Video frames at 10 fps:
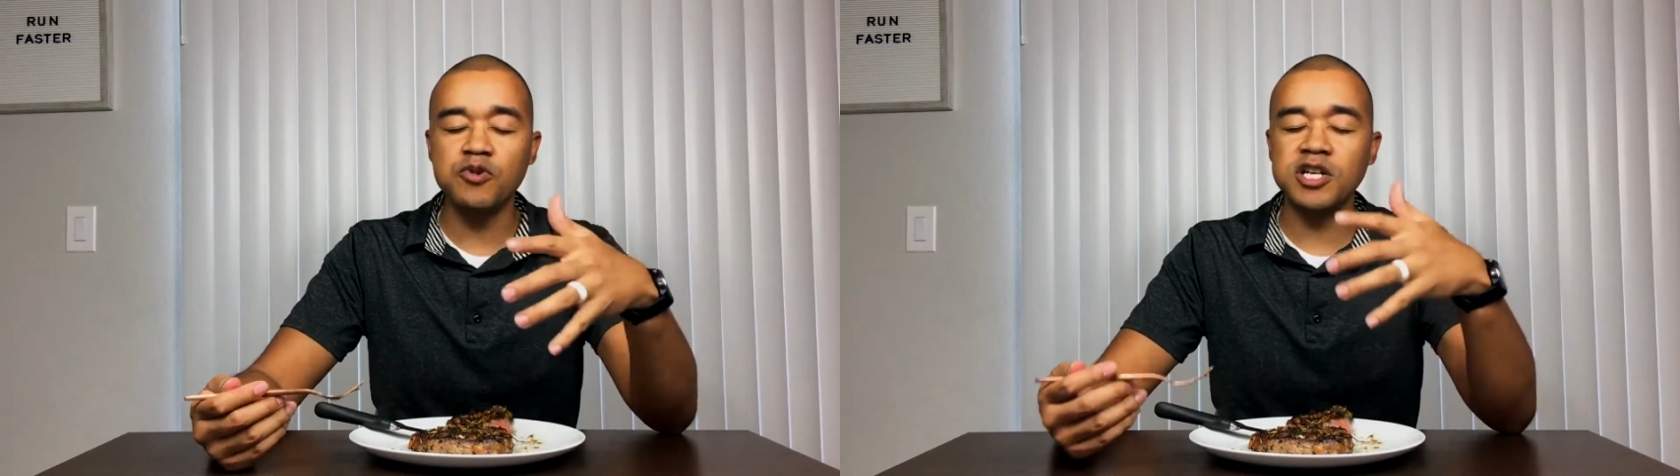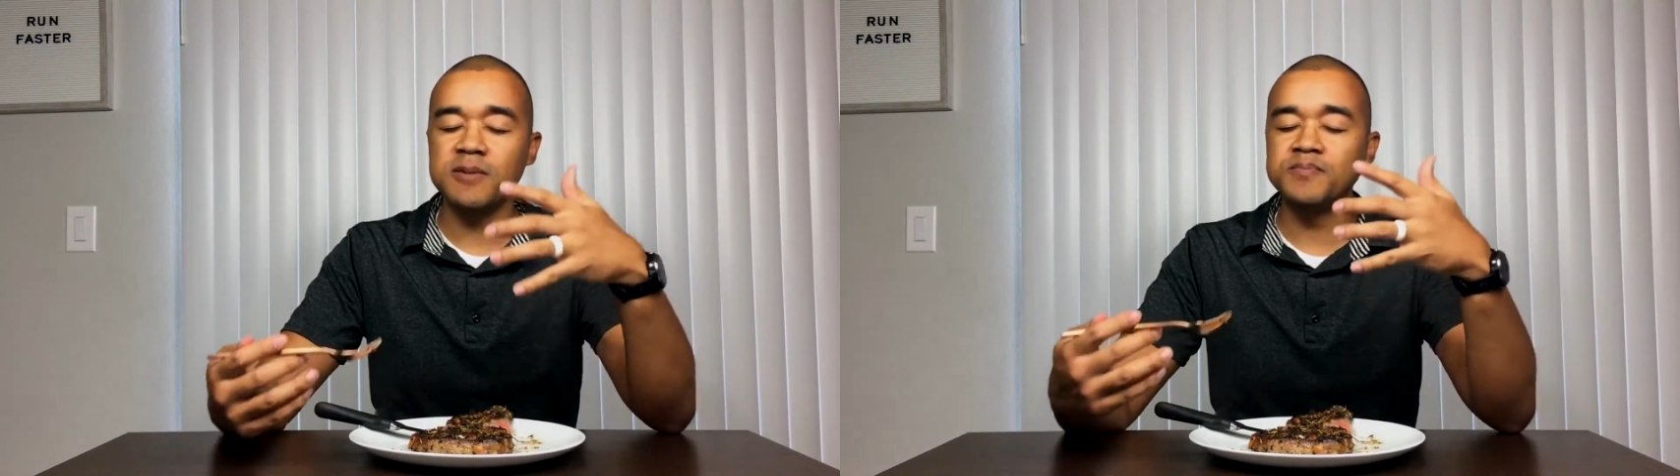You
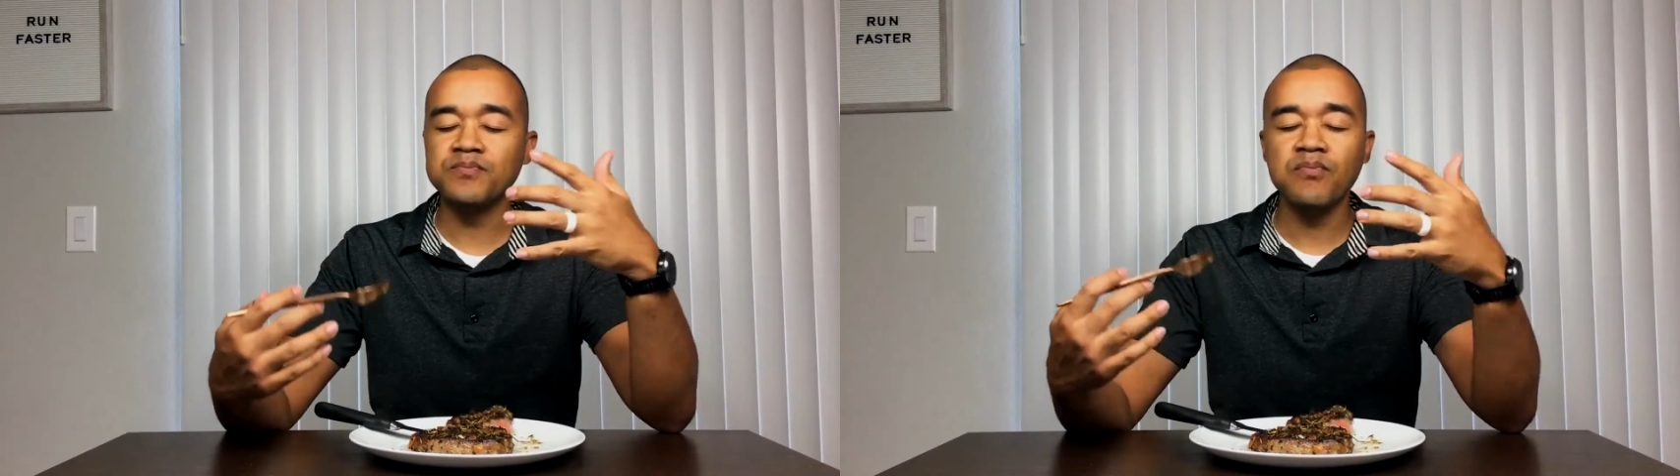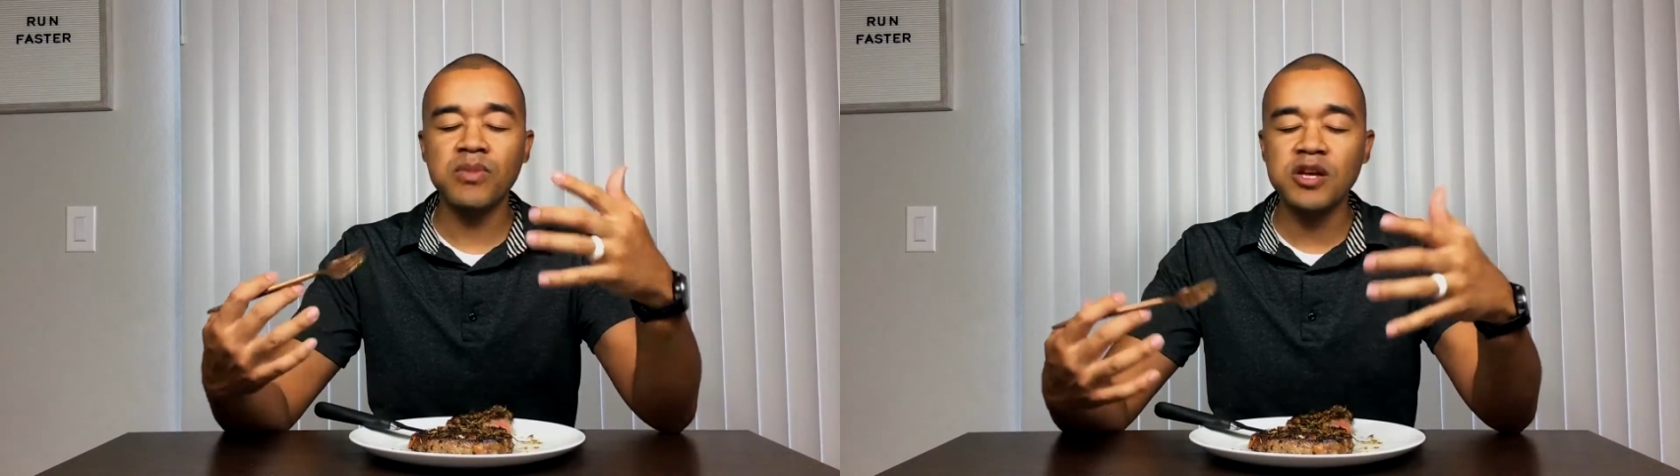want
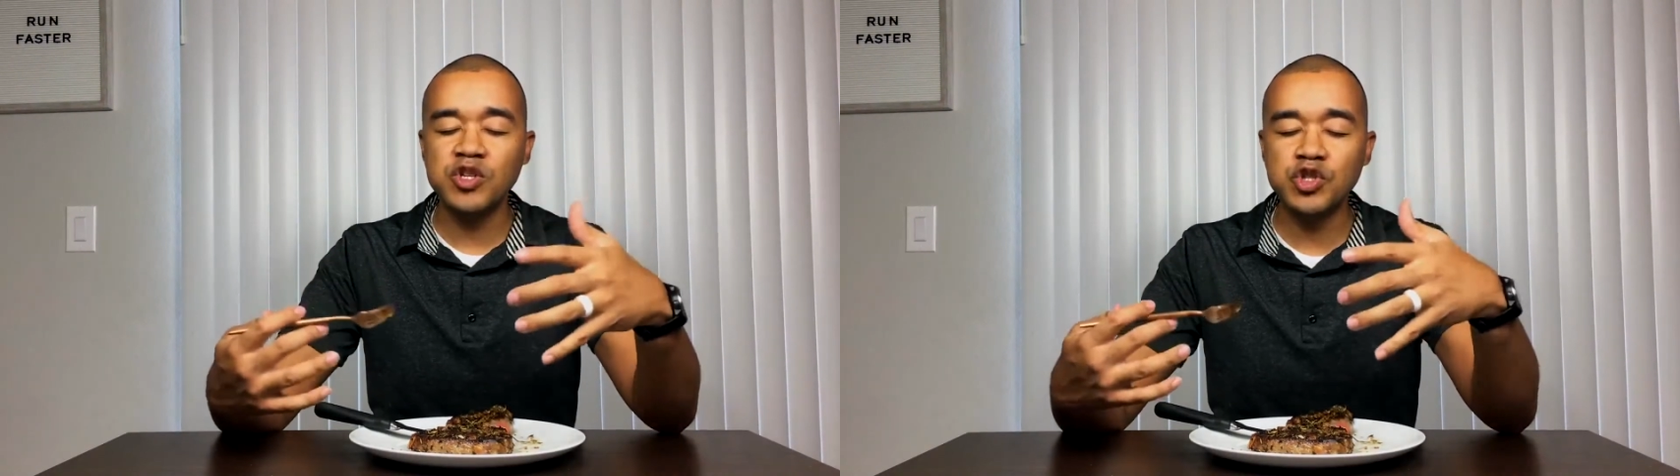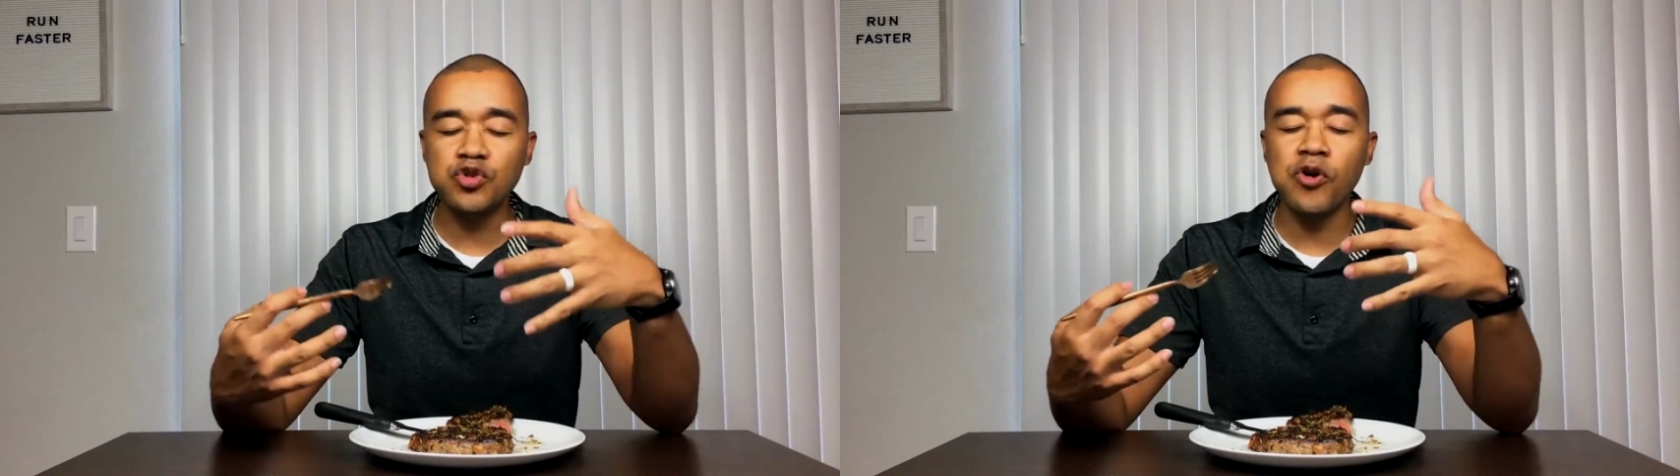to
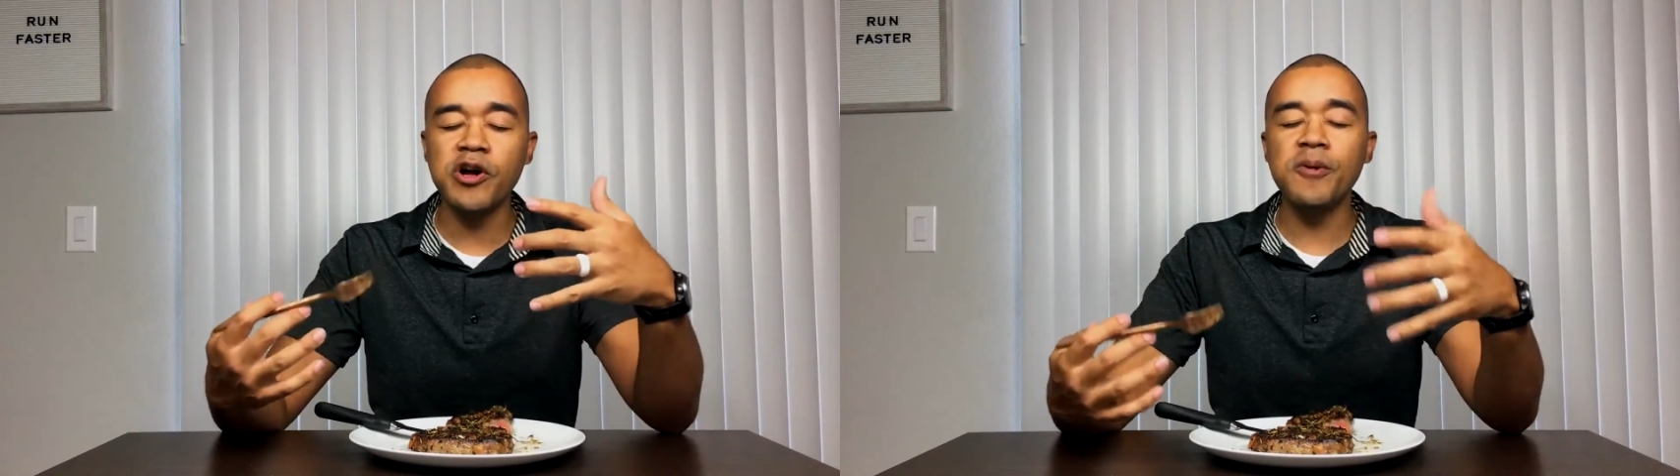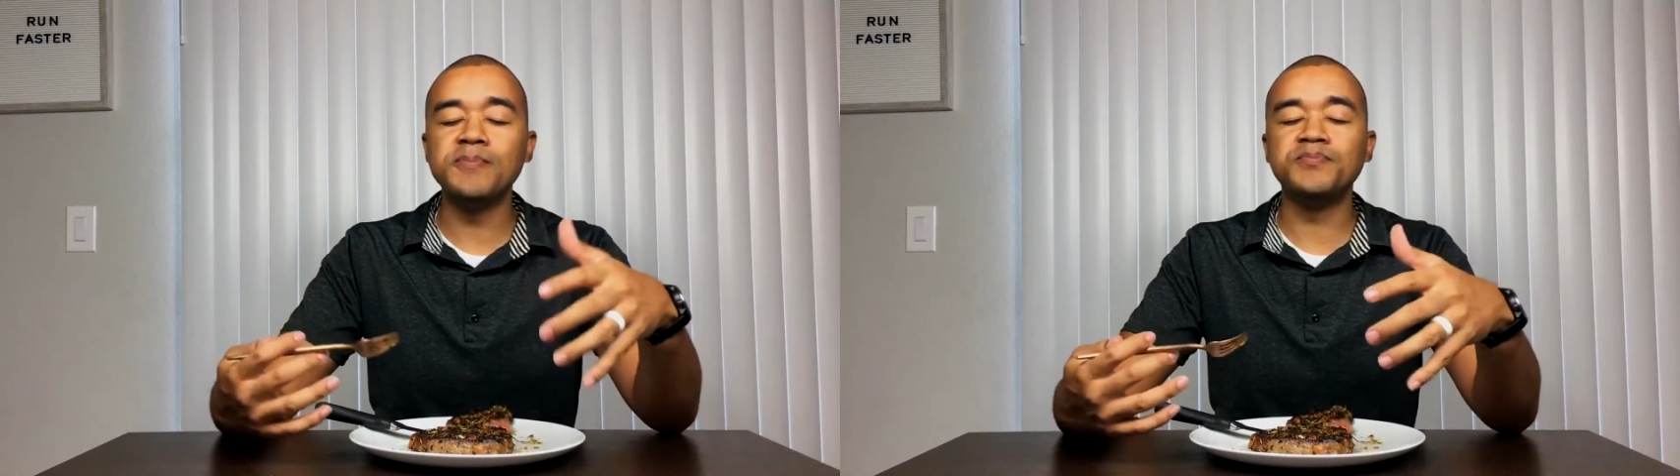enjoy